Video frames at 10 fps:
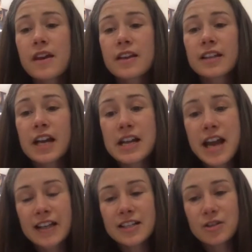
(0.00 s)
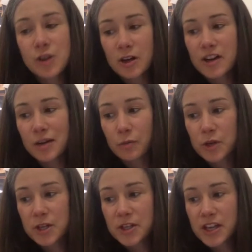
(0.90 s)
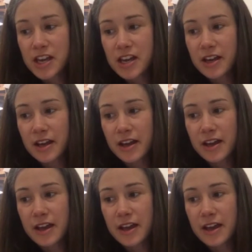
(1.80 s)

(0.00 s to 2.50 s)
Connected learning really